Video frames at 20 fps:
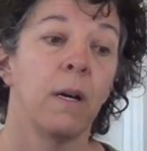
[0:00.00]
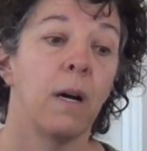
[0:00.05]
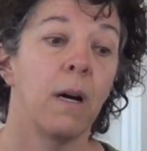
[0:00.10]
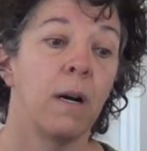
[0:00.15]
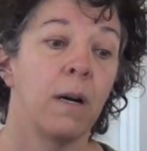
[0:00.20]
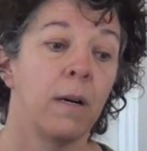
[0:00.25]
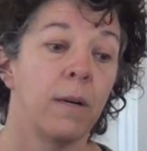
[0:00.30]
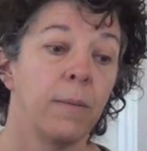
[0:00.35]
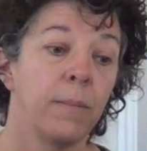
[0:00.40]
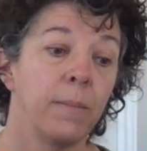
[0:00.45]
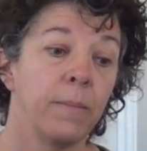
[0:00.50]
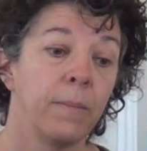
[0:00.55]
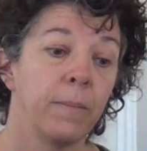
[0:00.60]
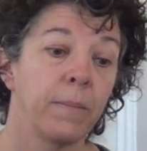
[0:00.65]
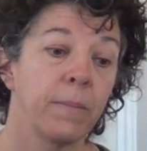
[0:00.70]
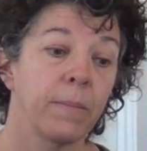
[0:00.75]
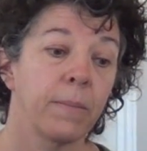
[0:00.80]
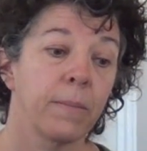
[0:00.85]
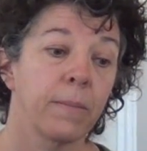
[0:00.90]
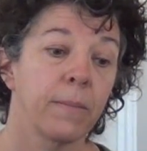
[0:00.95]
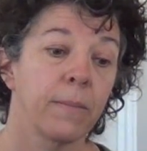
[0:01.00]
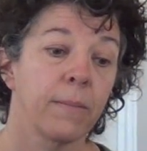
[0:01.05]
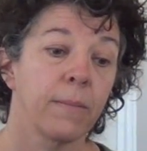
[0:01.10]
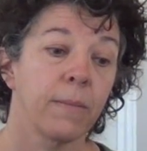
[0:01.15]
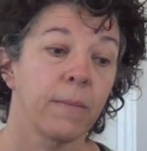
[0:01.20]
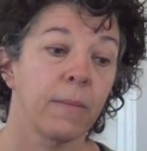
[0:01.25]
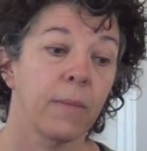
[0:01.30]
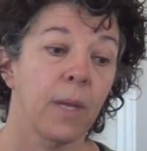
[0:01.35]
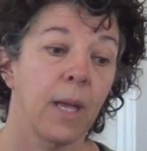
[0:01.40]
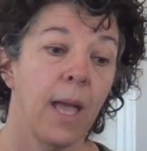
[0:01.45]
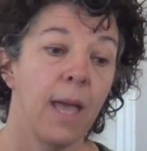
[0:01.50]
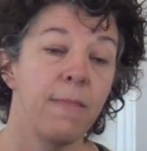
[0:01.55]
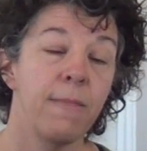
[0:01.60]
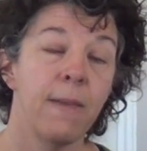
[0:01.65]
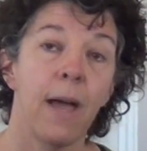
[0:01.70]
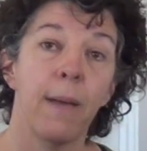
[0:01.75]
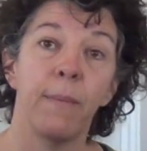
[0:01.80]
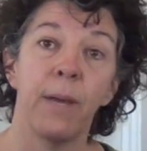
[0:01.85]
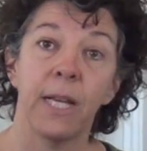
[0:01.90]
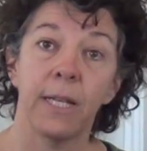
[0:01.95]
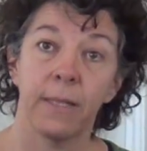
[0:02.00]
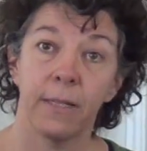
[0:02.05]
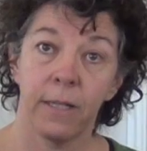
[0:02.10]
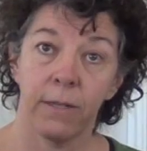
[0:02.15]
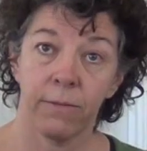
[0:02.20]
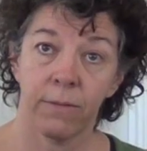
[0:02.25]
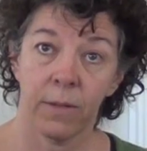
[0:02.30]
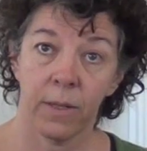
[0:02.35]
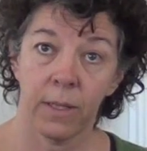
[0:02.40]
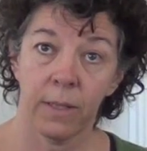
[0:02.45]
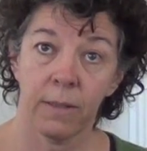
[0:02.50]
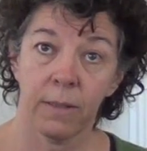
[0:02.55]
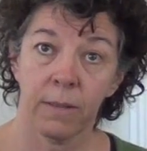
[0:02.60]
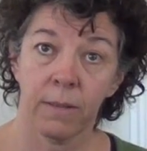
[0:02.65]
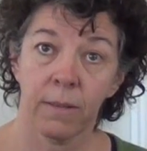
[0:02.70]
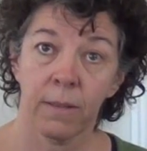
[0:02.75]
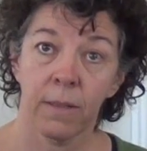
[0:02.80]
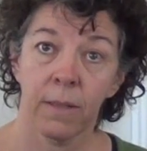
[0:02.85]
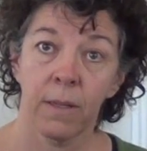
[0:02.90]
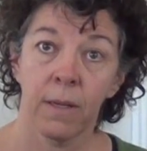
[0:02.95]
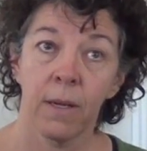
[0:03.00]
And that makes a difference